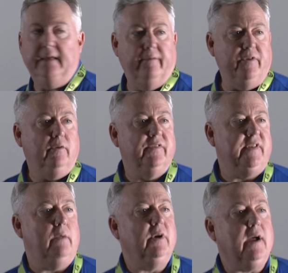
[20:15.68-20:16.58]
if you can
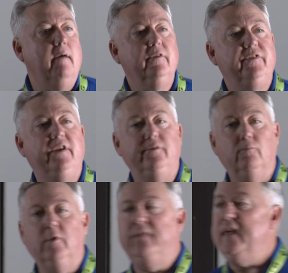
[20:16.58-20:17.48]
set up a
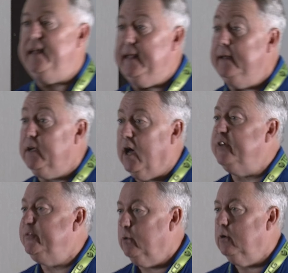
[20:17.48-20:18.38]
conversation with that end
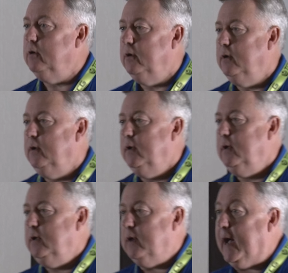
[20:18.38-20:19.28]
customer,
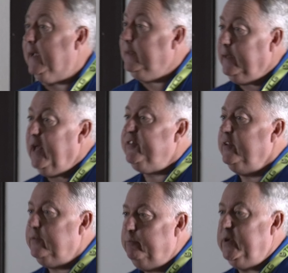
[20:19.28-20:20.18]
I can in
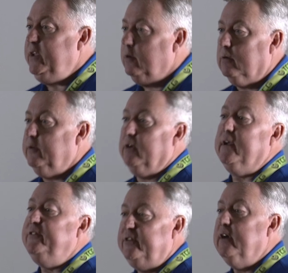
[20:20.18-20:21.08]
essence be your
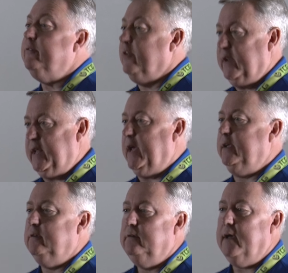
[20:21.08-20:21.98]
engineer for the day.
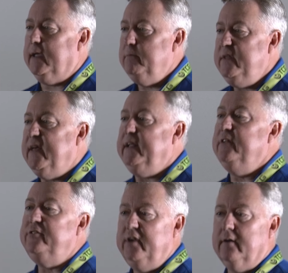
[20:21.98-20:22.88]
I can be that
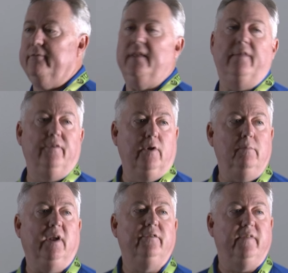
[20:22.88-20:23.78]
engineer for that 30
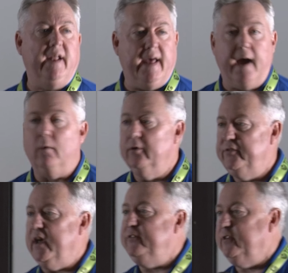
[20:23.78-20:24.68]
minutes of that hour
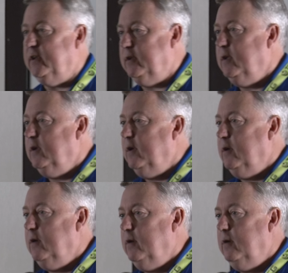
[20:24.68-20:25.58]
session
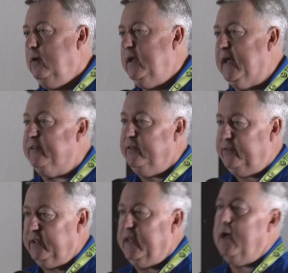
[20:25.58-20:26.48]
and actually
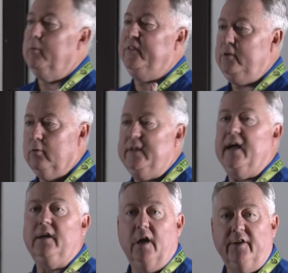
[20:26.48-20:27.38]
sit down with you and
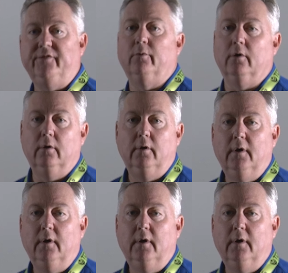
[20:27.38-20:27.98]
that customer